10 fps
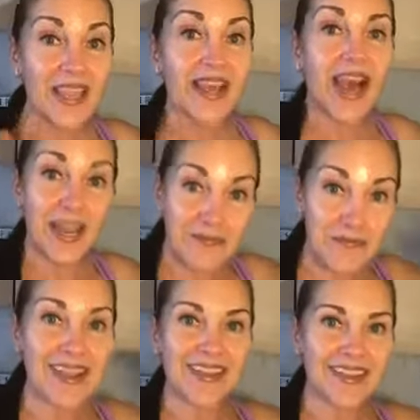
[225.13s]
I'm
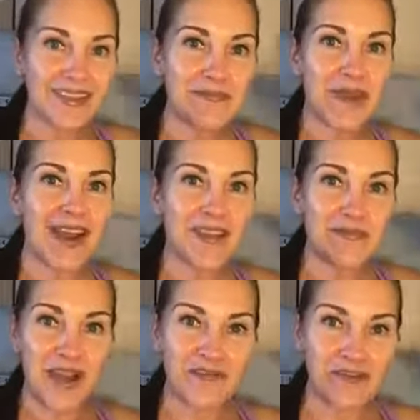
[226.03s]
making my
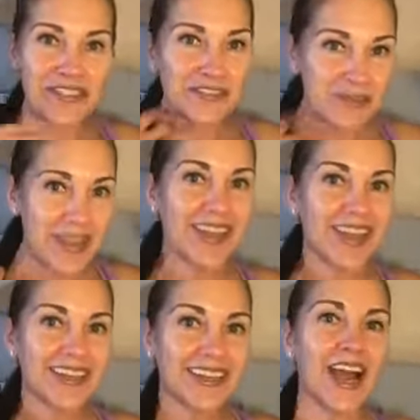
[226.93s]
muffins,
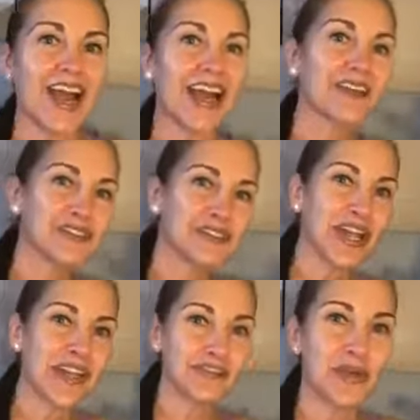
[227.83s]
man. You're going
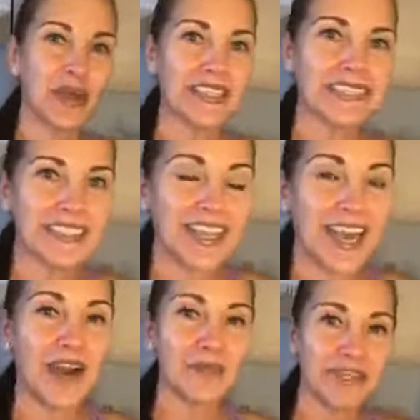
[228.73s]
to have no idea
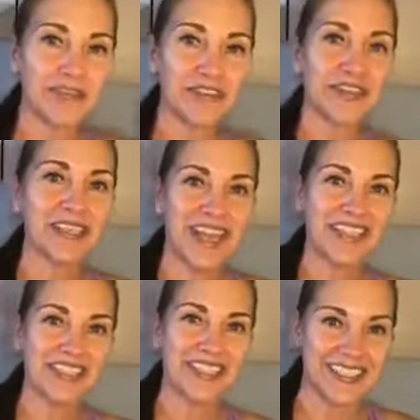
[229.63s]
how many
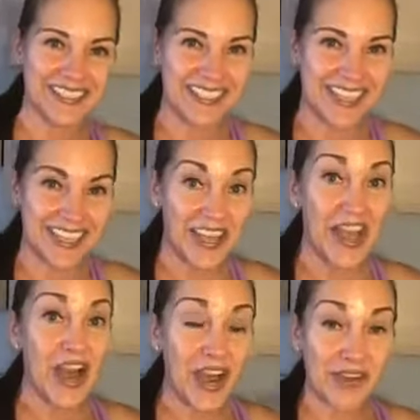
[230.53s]
variations
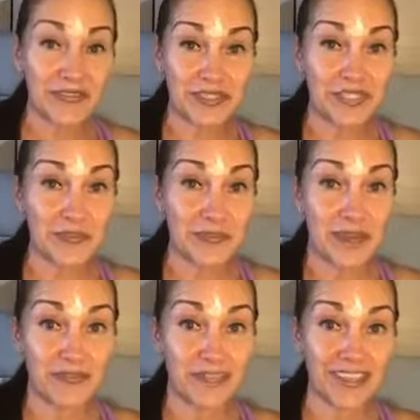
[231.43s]
of this
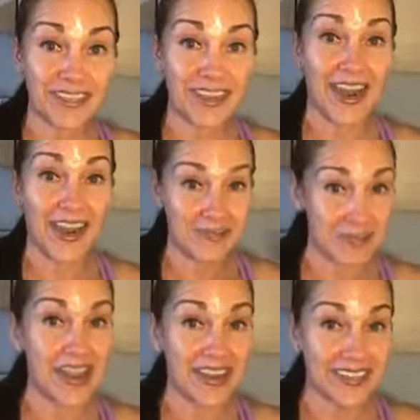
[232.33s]
muffin I've
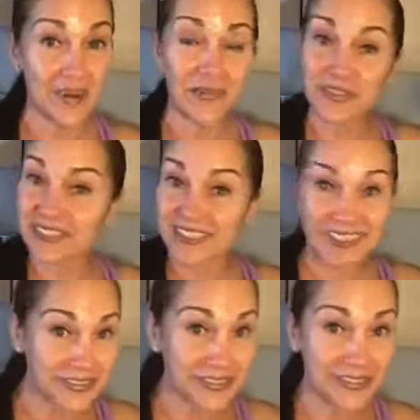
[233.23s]
made over the
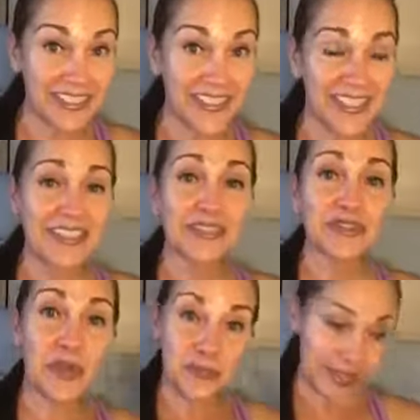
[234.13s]
years.
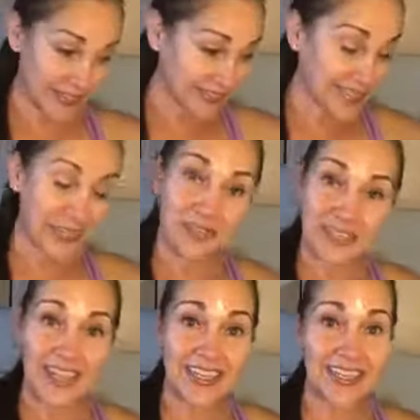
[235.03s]
So I made it the other
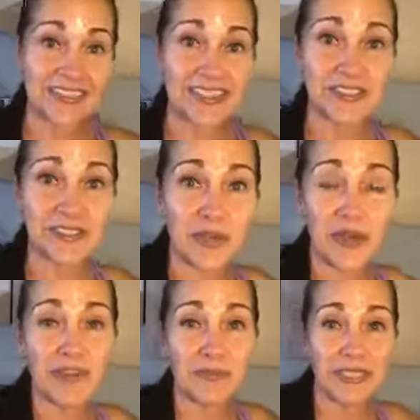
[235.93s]
day, and I said, you know
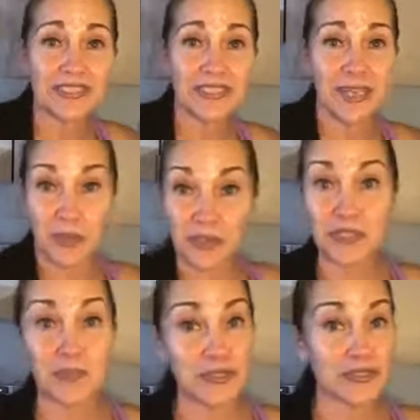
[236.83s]
what, I
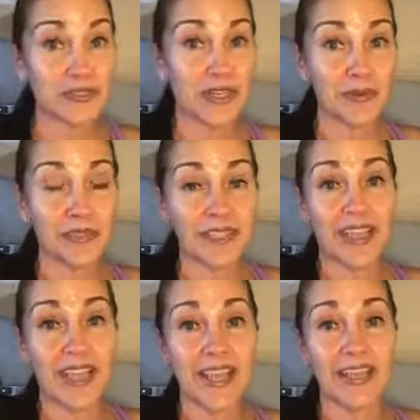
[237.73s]
posted a picture, and I was like,
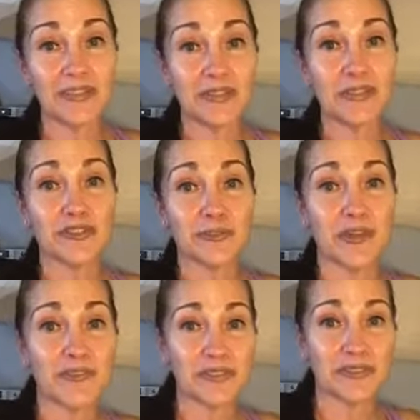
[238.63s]
hey, do those
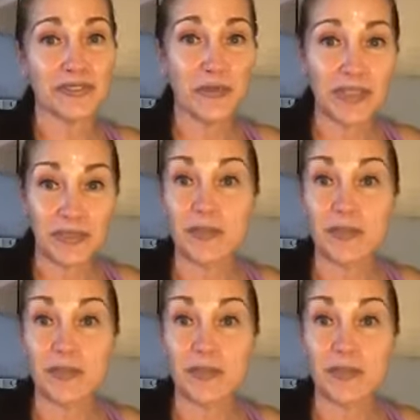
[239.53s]
muffins, do that one, the